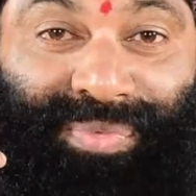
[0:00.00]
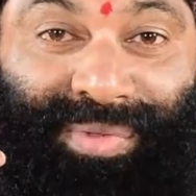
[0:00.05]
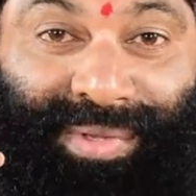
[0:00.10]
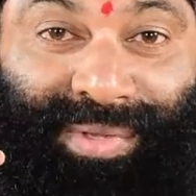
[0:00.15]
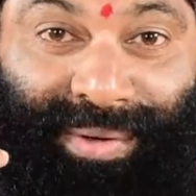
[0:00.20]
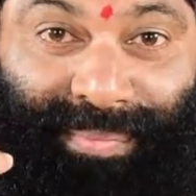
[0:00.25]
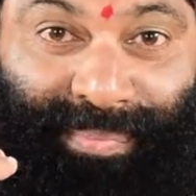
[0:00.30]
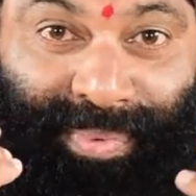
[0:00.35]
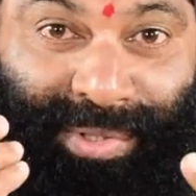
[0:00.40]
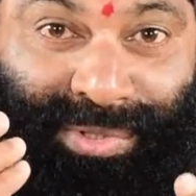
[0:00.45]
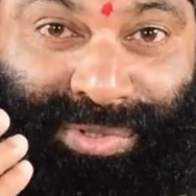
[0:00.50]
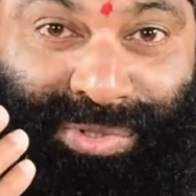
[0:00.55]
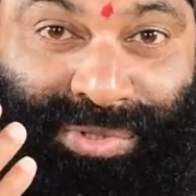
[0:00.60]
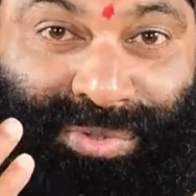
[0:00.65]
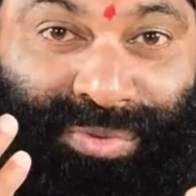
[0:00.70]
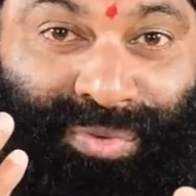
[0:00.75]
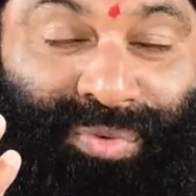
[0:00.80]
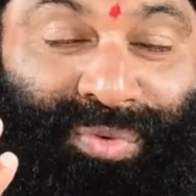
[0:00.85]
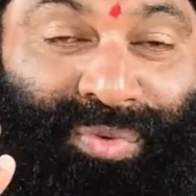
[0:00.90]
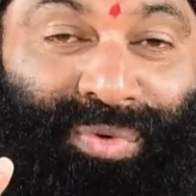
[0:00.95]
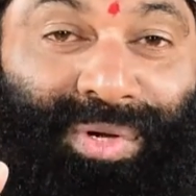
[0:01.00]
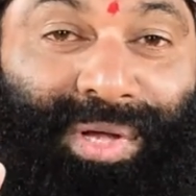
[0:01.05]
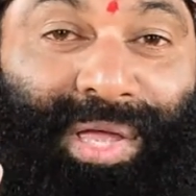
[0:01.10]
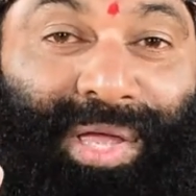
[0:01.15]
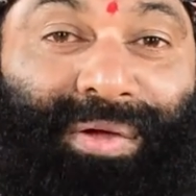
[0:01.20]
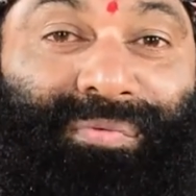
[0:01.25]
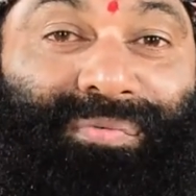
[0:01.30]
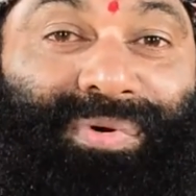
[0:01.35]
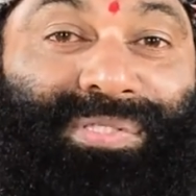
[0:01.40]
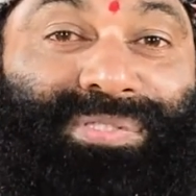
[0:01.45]
the person who
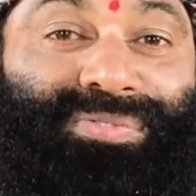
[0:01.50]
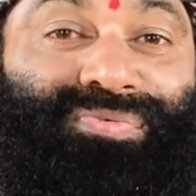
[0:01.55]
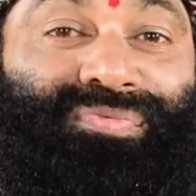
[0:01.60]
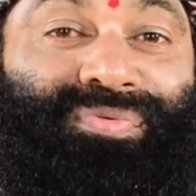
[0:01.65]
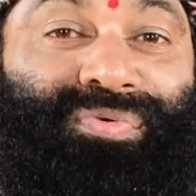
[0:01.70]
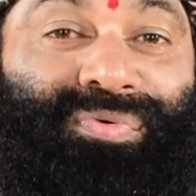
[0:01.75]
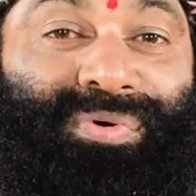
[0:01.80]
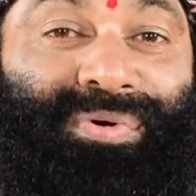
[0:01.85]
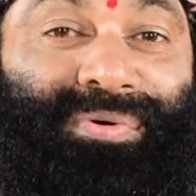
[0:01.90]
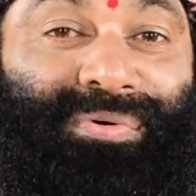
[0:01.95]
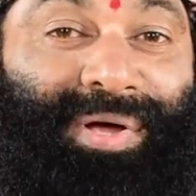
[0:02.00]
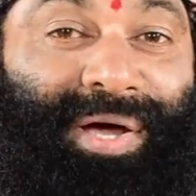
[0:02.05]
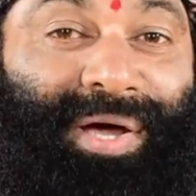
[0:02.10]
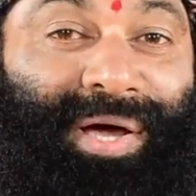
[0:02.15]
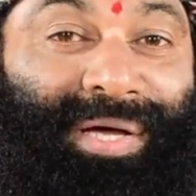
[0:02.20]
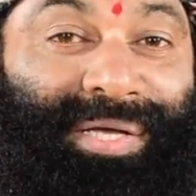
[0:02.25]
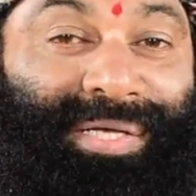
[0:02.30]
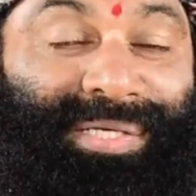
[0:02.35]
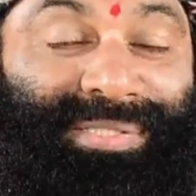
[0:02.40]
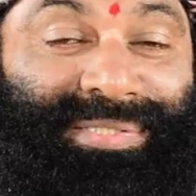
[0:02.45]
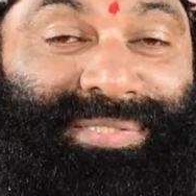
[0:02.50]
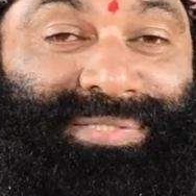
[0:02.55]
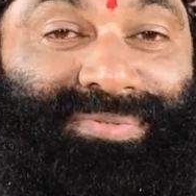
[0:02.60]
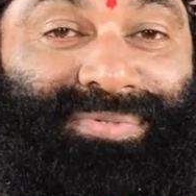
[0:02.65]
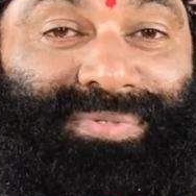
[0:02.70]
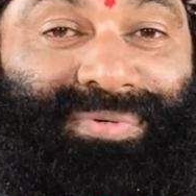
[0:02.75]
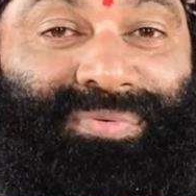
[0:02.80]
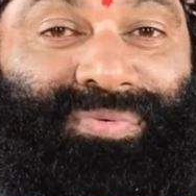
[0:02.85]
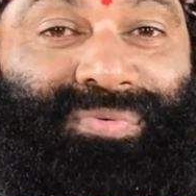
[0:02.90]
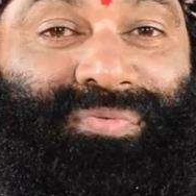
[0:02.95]
gave us food, rice,
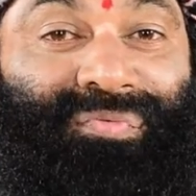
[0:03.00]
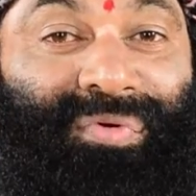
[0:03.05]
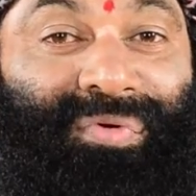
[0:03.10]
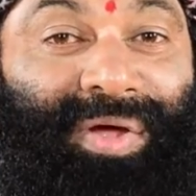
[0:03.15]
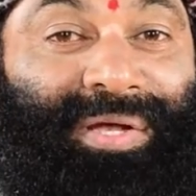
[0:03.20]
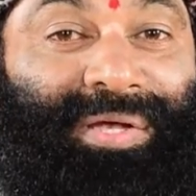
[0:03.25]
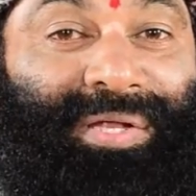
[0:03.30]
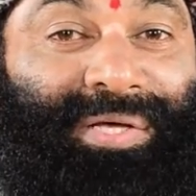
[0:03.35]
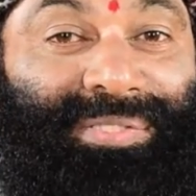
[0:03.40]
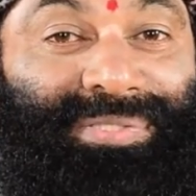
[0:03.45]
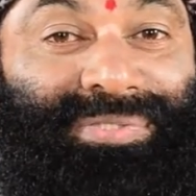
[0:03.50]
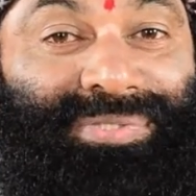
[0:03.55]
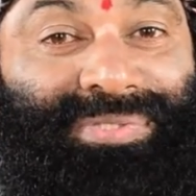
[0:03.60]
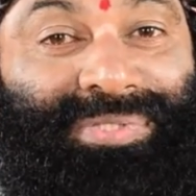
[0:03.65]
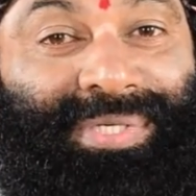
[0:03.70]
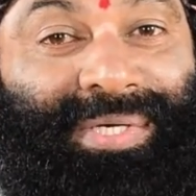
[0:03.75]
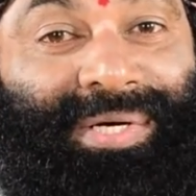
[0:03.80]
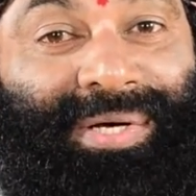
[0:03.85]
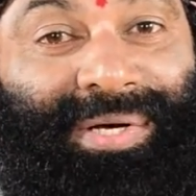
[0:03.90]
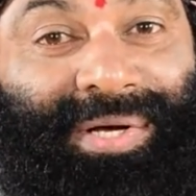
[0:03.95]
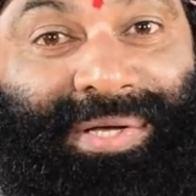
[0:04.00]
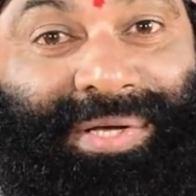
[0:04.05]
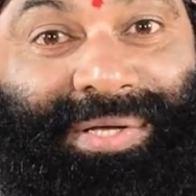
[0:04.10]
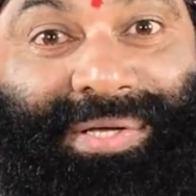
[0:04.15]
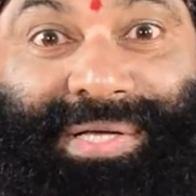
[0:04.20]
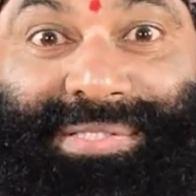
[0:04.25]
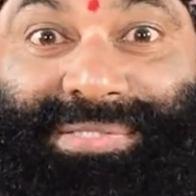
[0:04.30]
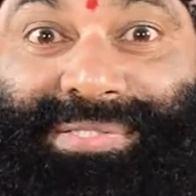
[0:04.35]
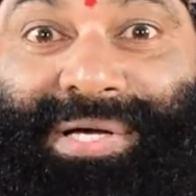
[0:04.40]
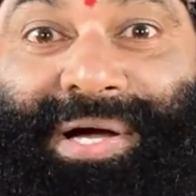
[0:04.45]
who fed us,
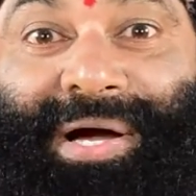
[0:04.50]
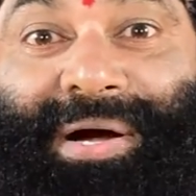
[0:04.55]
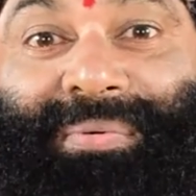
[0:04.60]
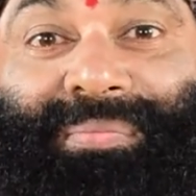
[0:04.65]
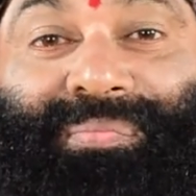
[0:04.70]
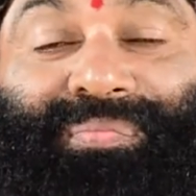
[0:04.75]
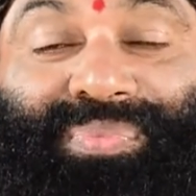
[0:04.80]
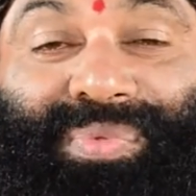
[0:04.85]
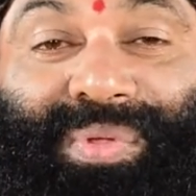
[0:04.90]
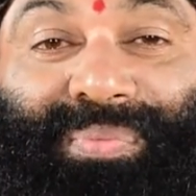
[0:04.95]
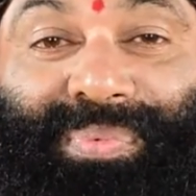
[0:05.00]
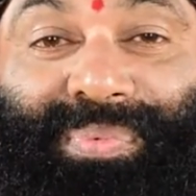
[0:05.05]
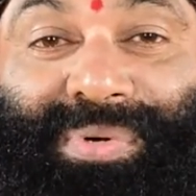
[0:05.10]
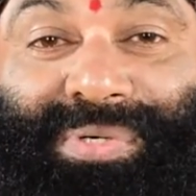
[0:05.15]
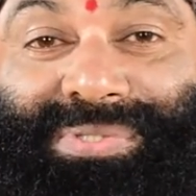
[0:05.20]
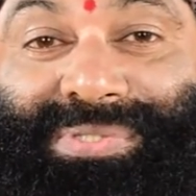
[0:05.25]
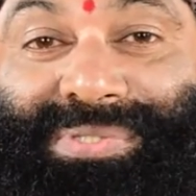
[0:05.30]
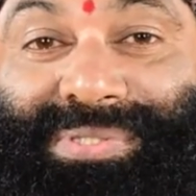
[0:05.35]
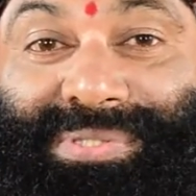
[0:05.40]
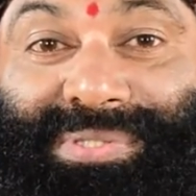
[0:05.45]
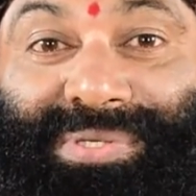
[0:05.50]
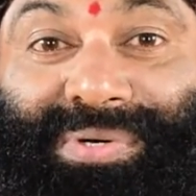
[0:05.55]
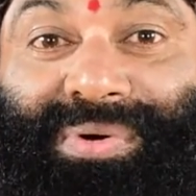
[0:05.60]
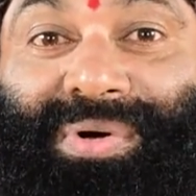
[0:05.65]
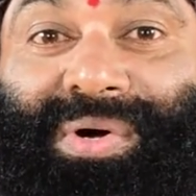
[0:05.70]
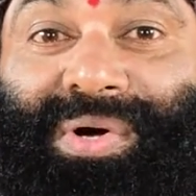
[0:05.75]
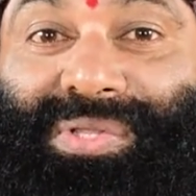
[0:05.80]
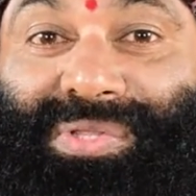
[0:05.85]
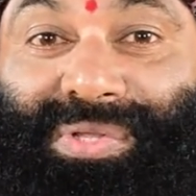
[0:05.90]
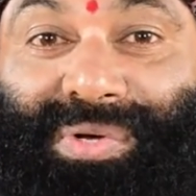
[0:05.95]
has come. The person,
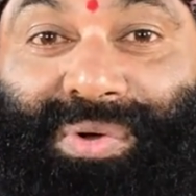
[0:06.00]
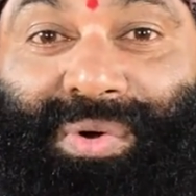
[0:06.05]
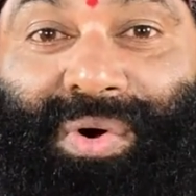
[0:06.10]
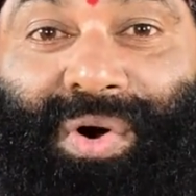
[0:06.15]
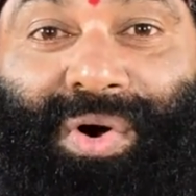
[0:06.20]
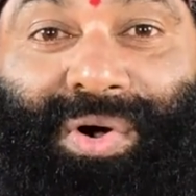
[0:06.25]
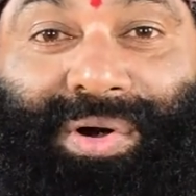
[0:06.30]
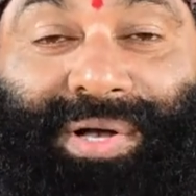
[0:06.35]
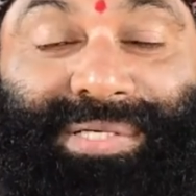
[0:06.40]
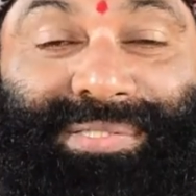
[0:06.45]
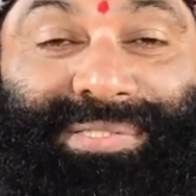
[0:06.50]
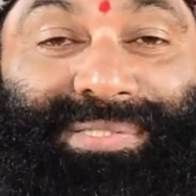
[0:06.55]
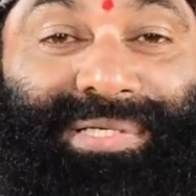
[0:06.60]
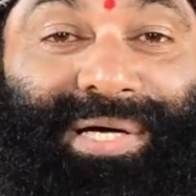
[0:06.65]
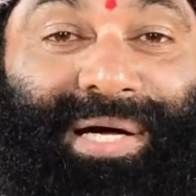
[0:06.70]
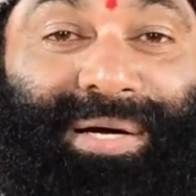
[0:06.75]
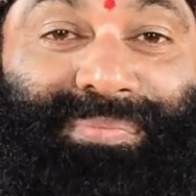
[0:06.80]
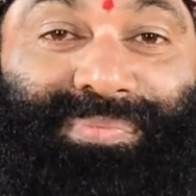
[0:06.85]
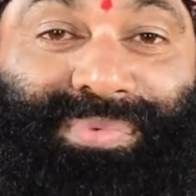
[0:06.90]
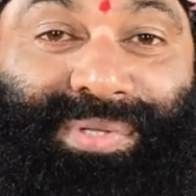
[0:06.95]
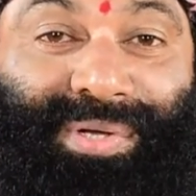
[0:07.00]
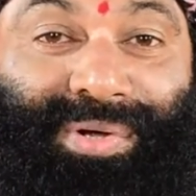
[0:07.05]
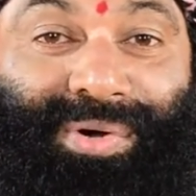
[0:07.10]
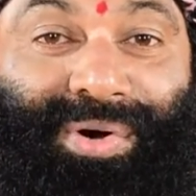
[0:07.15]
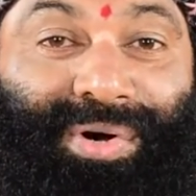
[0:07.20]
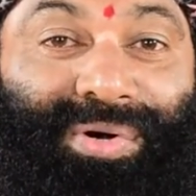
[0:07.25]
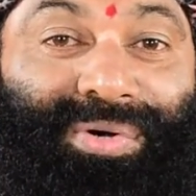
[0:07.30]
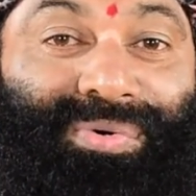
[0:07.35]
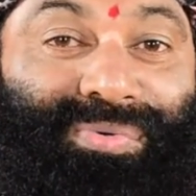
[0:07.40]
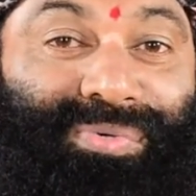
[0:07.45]
the, the God has come. The
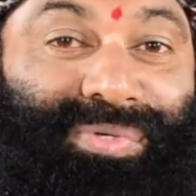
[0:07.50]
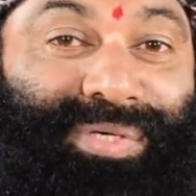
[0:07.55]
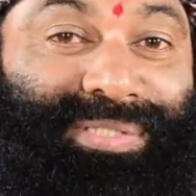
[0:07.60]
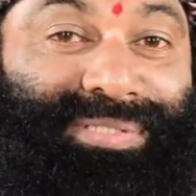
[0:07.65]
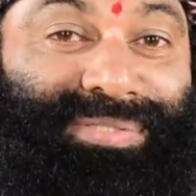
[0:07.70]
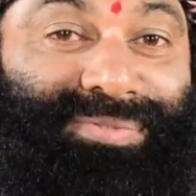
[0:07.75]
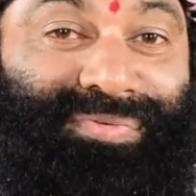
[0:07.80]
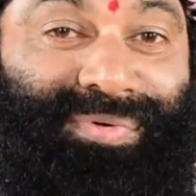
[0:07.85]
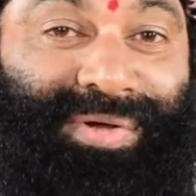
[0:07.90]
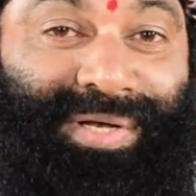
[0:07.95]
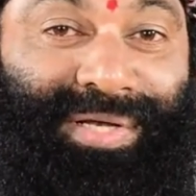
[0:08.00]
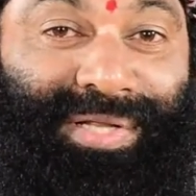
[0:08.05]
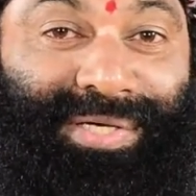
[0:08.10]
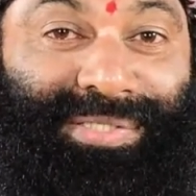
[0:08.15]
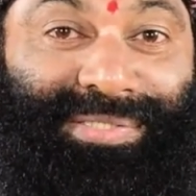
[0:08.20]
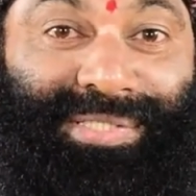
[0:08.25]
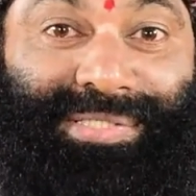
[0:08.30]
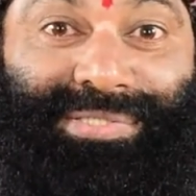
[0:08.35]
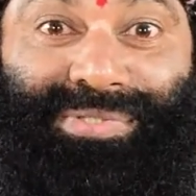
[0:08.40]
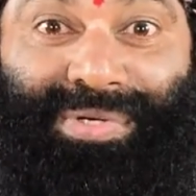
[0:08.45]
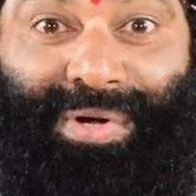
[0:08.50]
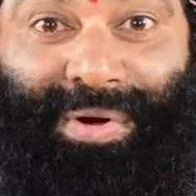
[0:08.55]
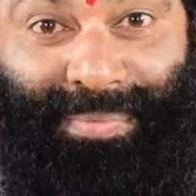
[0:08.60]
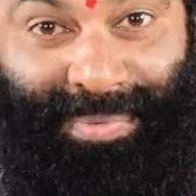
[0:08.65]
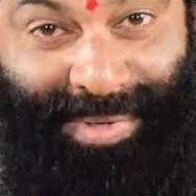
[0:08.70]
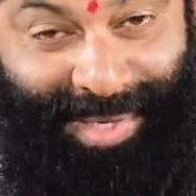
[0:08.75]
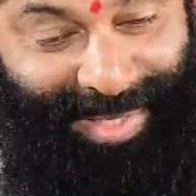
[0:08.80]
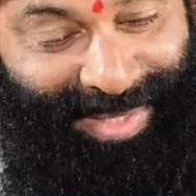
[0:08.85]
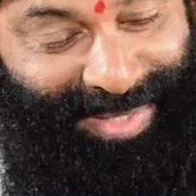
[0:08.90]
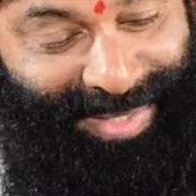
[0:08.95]
God who has fed us has
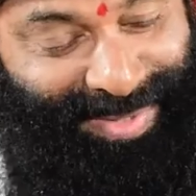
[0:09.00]
come.